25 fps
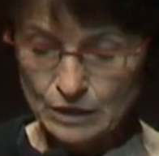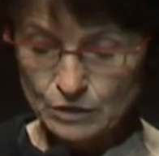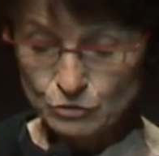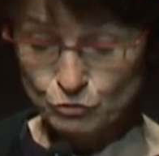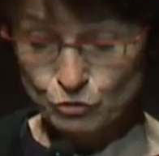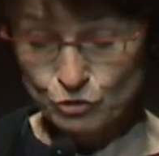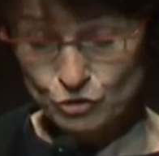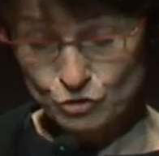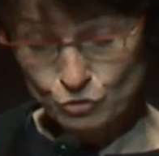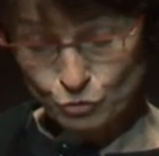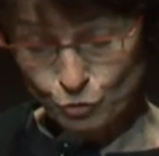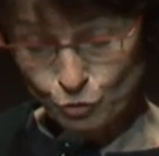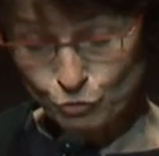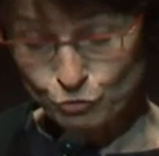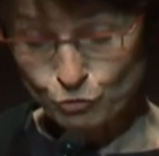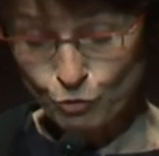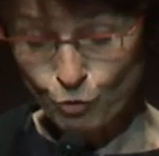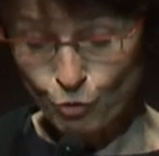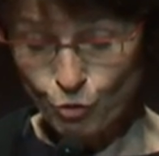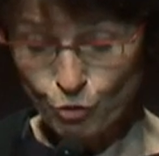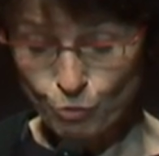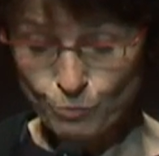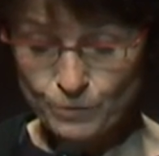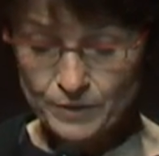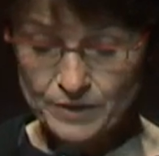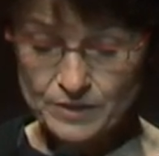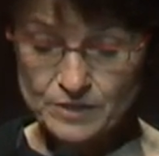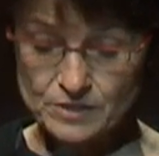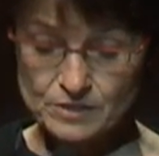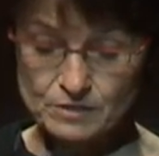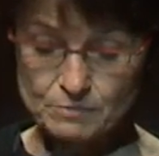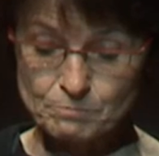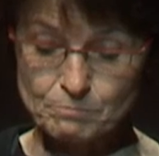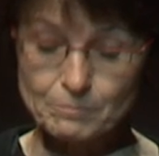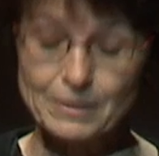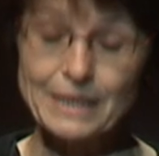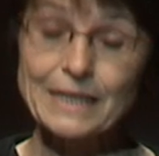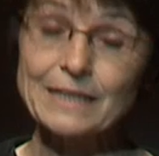does not always
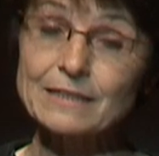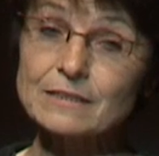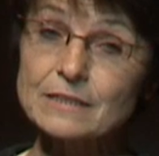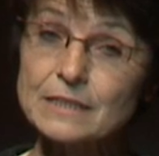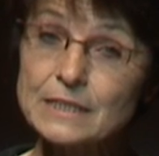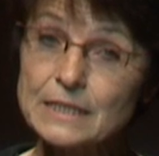make it